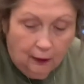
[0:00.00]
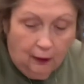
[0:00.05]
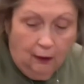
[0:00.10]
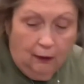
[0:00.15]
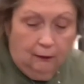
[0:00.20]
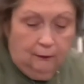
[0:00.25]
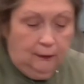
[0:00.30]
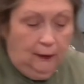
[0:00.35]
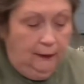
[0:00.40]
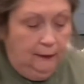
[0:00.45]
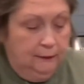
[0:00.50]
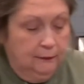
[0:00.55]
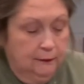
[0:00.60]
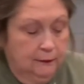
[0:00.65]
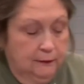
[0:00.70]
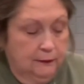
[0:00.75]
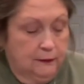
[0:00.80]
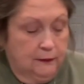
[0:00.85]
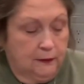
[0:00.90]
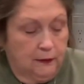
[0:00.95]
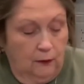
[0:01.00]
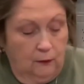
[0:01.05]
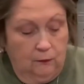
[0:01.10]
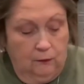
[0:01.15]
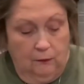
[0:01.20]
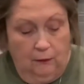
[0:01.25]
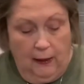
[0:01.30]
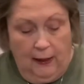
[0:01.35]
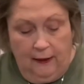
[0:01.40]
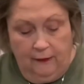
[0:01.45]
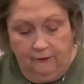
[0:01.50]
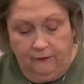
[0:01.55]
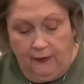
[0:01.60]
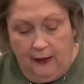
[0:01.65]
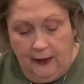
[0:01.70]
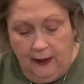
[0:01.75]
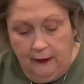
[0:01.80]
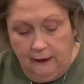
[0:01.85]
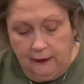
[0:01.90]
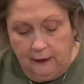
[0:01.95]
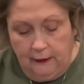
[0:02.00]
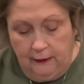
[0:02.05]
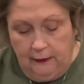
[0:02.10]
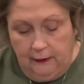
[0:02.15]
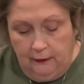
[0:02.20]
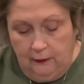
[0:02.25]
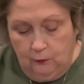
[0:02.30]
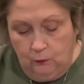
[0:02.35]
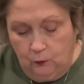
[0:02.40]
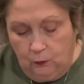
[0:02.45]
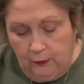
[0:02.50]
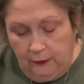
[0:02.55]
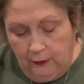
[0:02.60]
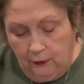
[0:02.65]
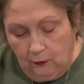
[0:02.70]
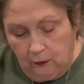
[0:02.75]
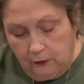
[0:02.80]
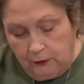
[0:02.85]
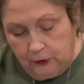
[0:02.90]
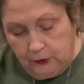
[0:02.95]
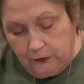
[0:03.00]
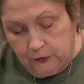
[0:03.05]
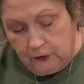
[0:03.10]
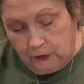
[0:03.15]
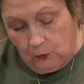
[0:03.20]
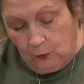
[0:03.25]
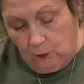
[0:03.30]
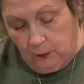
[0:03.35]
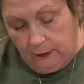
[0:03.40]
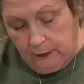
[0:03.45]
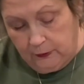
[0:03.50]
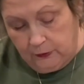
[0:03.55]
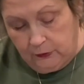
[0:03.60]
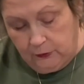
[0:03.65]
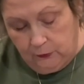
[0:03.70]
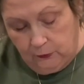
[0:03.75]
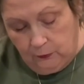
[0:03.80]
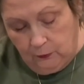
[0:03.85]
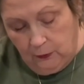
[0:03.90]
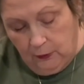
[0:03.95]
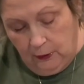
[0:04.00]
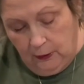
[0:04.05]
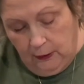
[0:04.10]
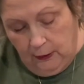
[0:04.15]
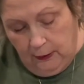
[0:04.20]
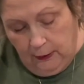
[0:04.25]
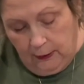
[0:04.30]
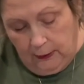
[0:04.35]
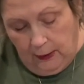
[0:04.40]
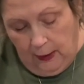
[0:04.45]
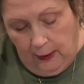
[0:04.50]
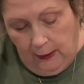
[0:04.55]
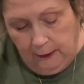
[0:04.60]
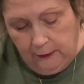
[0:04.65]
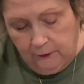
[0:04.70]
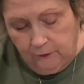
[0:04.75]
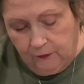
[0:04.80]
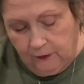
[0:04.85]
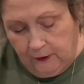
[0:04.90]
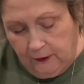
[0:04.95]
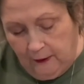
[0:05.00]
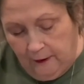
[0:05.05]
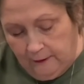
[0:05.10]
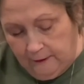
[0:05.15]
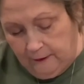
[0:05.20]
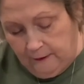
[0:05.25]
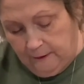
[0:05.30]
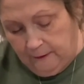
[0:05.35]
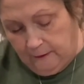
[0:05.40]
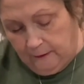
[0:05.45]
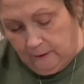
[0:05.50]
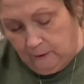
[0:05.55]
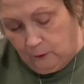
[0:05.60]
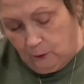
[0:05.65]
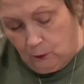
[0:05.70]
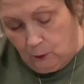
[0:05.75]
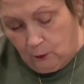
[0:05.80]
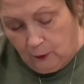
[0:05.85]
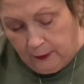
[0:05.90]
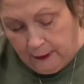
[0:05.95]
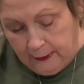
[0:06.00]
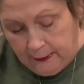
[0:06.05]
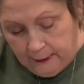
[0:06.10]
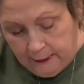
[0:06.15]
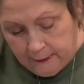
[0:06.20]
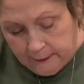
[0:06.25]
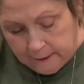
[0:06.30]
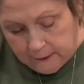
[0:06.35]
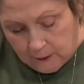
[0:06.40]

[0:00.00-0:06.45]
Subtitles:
All right, so have that, and we are just going to kind of cut it in rings.